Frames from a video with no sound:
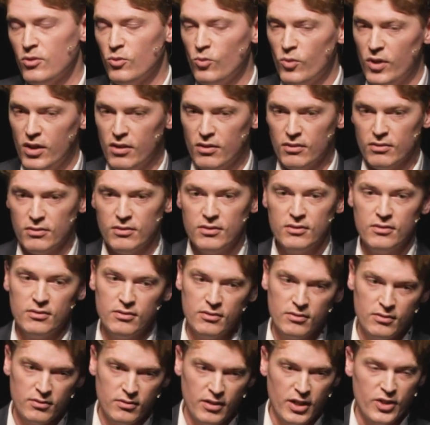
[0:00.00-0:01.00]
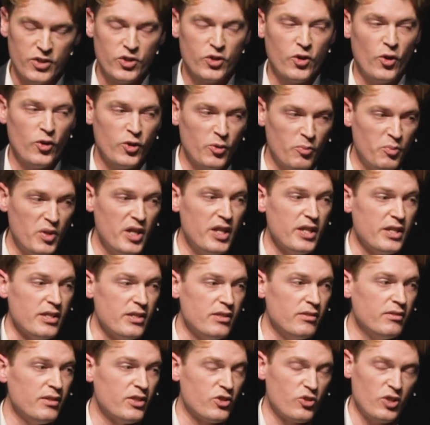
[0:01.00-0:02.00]
well, it's got
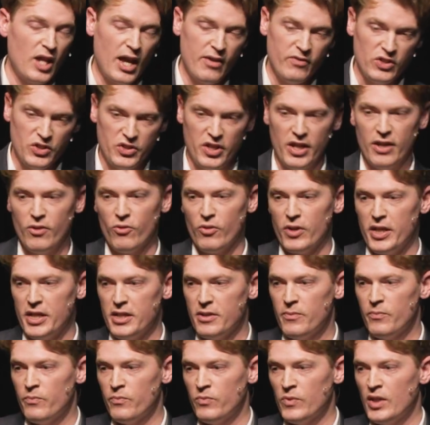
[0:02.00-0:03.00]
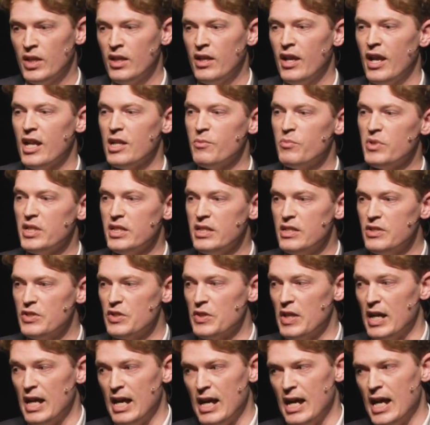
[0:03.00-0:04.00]
to have integrity. And it begins
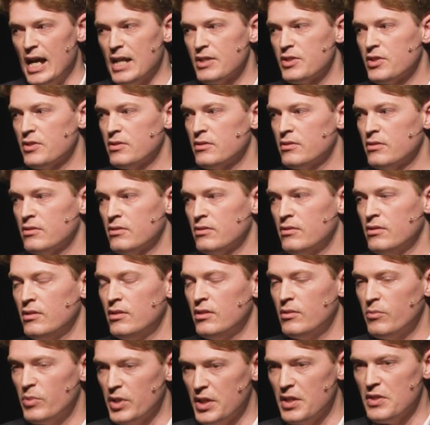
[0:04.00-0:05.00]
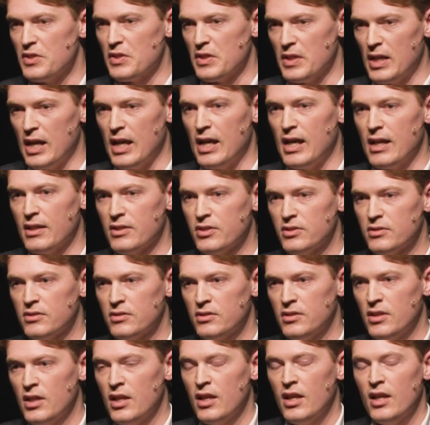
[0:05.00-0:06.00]
in the heart. It begins in the heart.
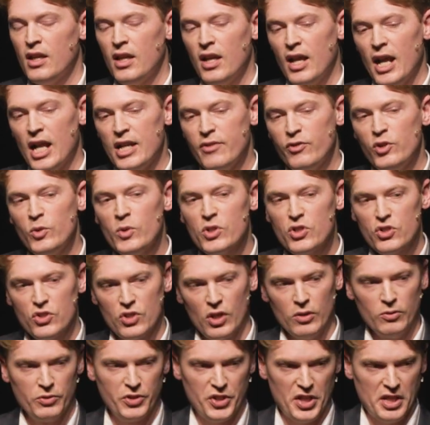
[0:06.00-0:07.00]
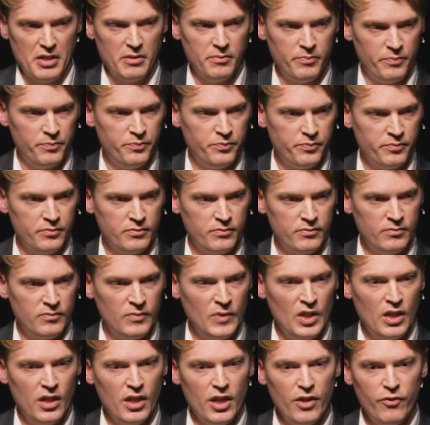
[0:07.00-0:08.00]
And if you are salty,
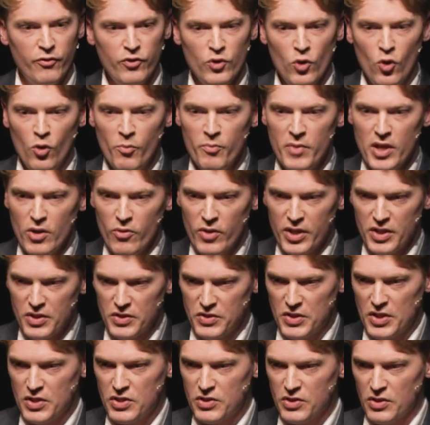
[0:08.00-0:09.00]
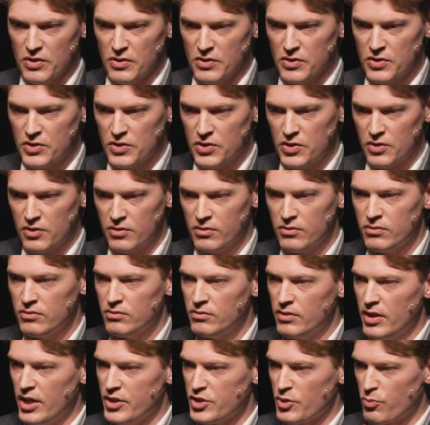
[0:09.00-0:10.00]
if your mere existence
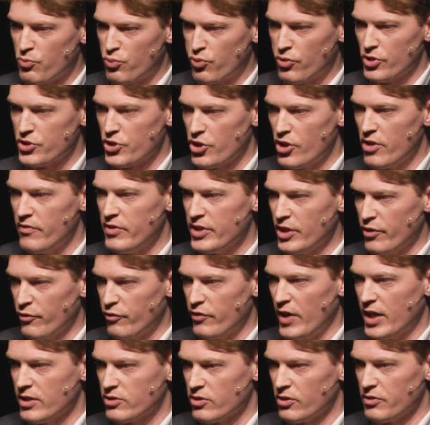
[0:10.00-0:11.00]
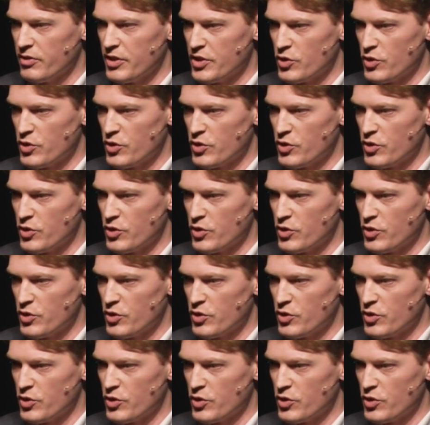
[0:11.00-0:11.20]
is a preserving effect on